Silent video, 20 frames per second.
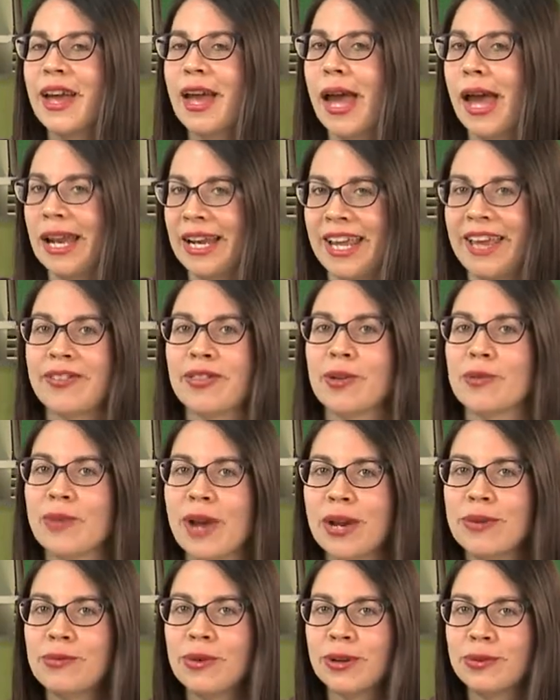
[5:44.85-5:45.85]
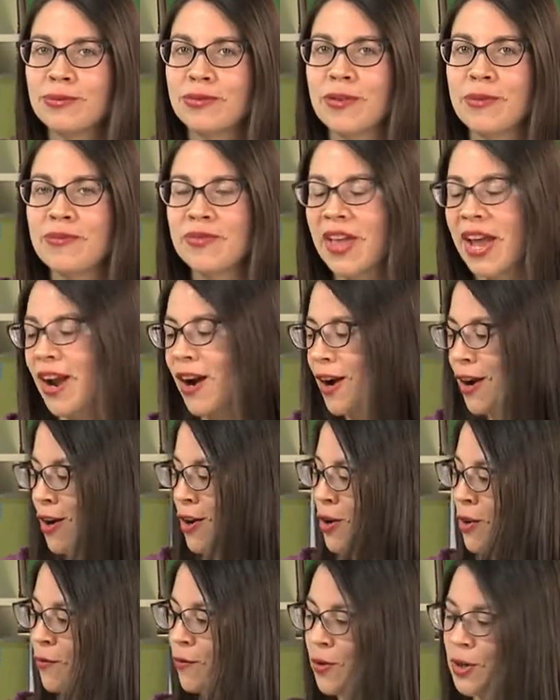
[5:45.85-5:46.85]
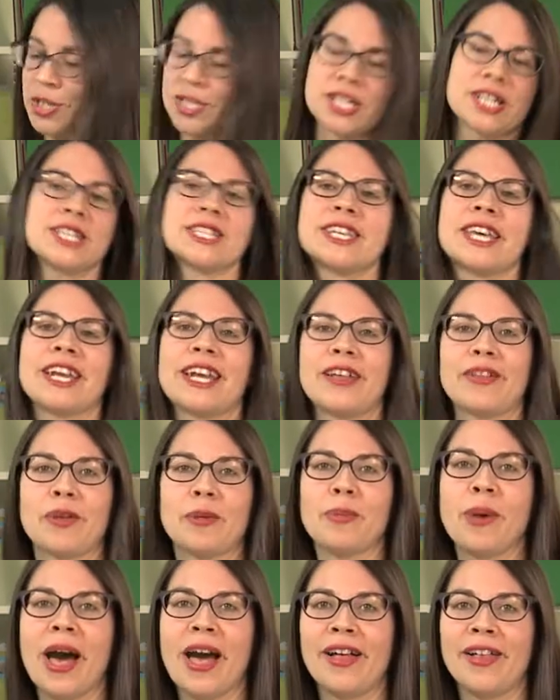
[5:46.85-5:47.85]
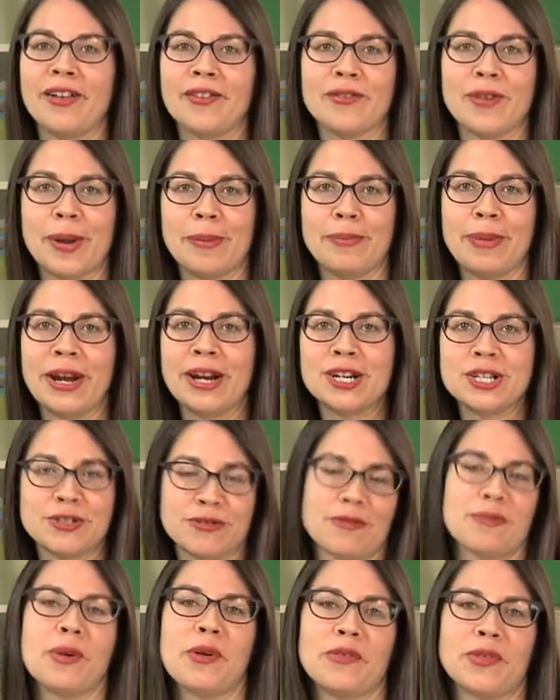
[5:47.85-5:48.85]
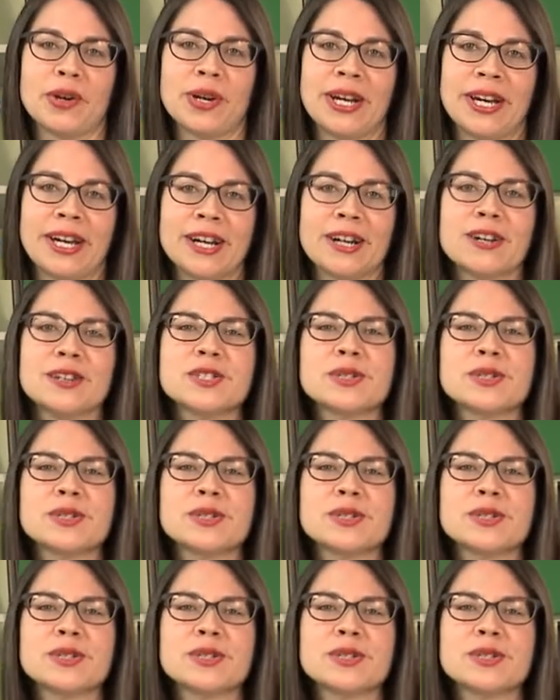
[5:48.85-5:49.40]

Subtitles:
and get the red one from there versus getting the pile of red bears from over here.